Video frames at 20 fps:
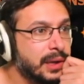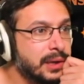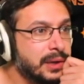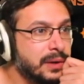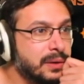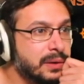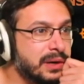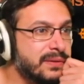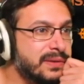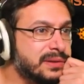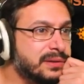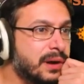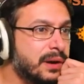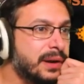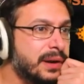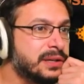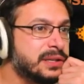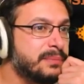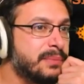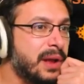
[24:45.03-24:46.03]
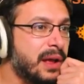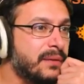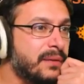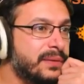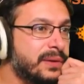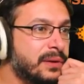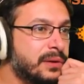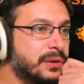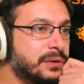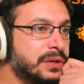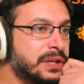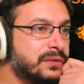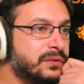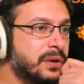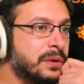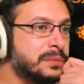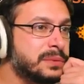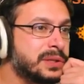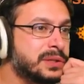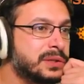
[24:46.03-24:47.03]
Whenever this card enters the battlefield or
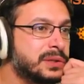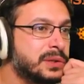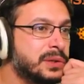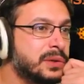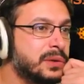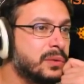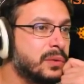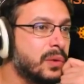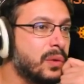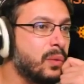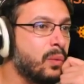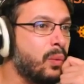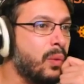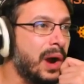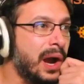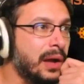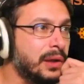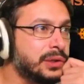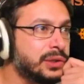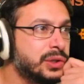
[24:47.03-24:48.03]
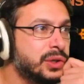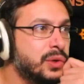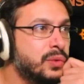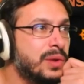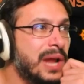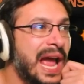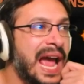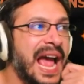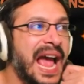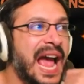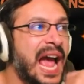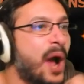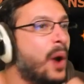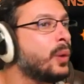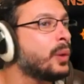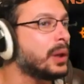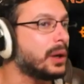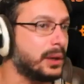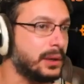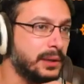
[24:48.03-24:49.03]
transforms into Wild Tune
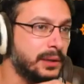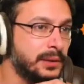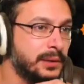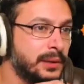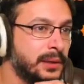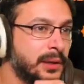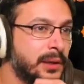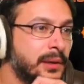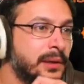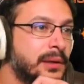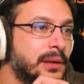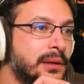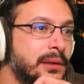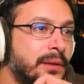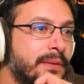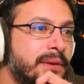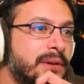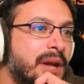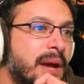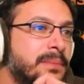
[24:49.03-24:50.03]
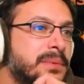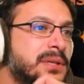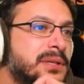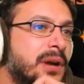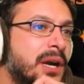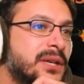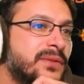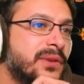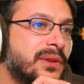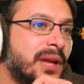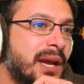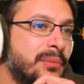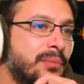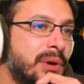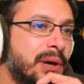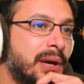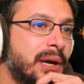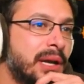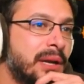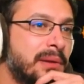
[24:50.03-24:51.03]
Howler, look at the top 6 cards of your
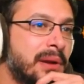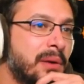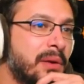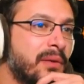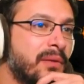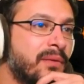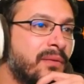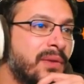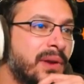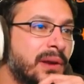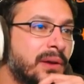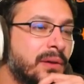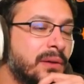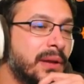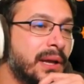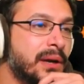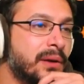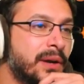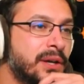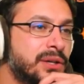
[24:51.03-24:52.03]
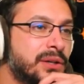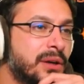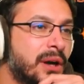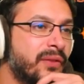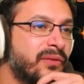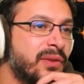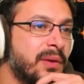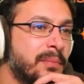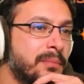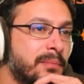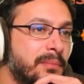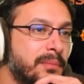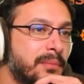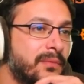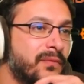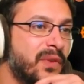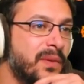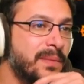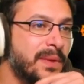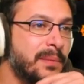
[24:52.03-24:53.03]
library. You may reveal a creature card from
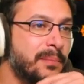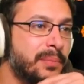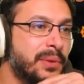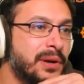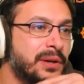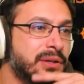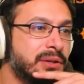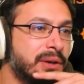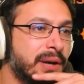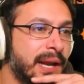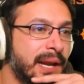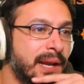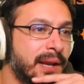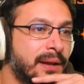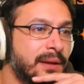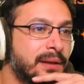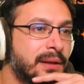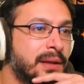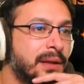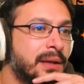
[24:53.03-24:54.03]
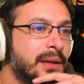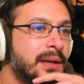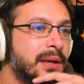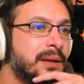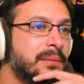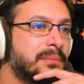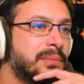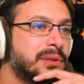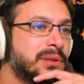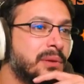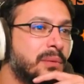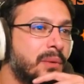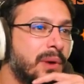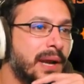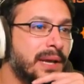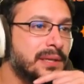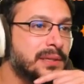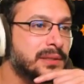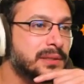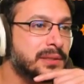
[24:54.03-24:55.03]
them, put it into your hand. with the
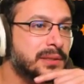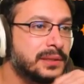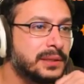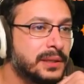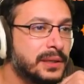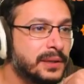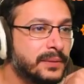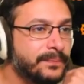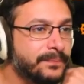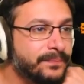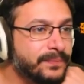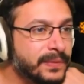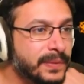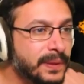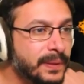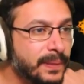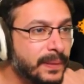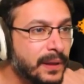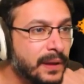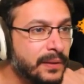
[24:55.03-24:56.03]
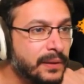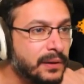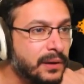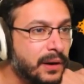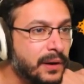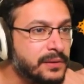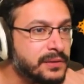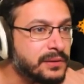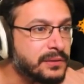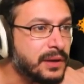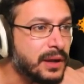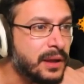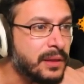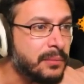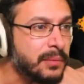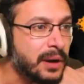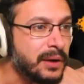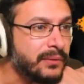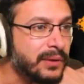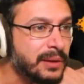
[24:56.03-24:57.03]
rest of the card on the bottom
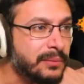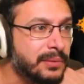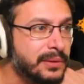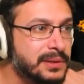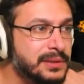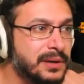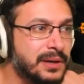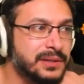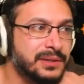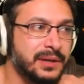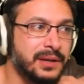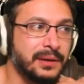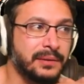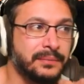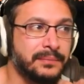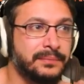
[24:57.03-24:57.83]
of your library. This card is good.